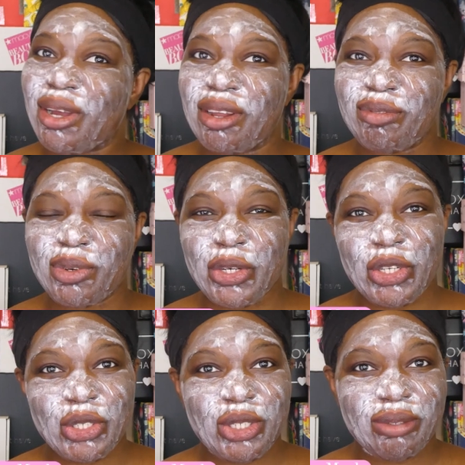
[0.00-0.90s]
on
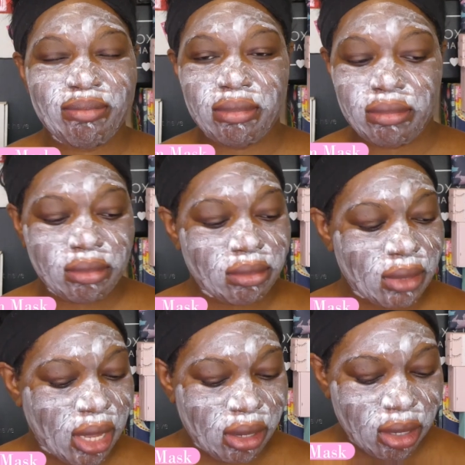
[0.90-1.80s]
for,
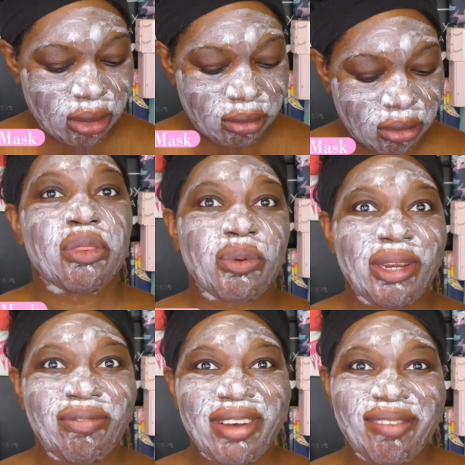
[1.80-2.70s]
how long? 3
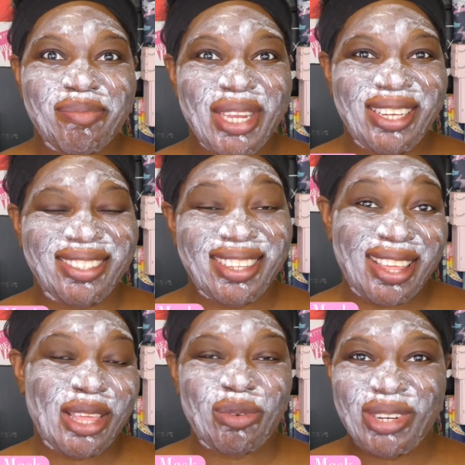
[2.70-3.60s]
to 5 minutes,
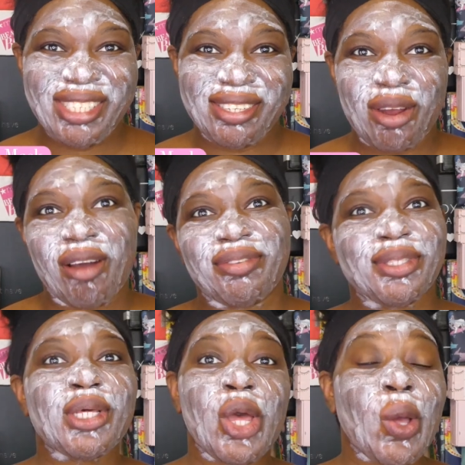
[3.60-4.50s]
and then rinse it off.
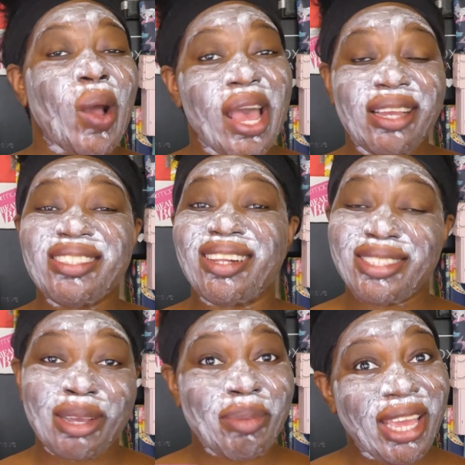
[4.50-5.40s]
So, I shall
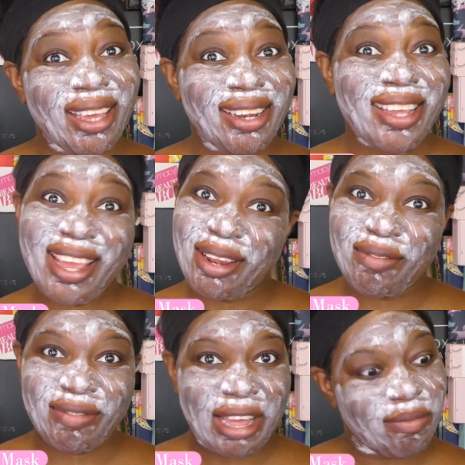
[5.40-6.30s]
check back in
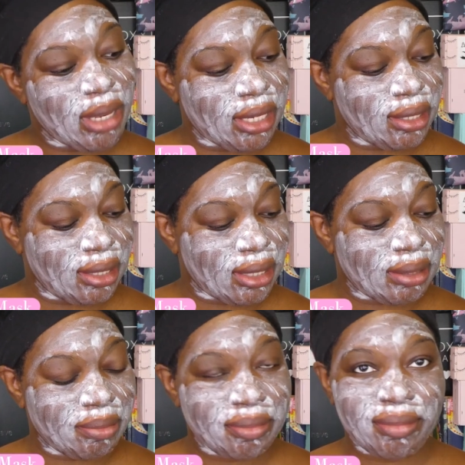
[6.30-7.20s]
5 minutes.
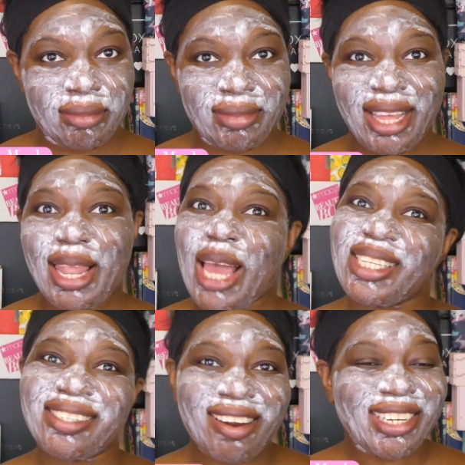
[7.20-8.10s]
Clock
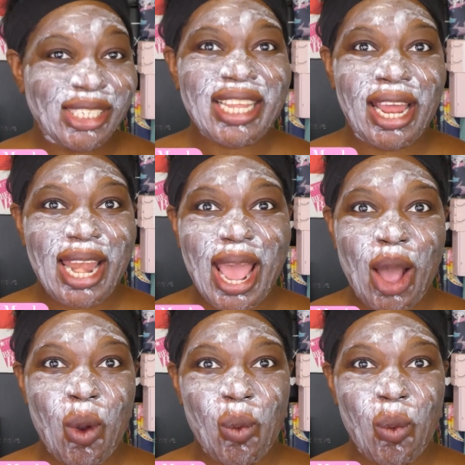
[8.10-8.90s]
starts now.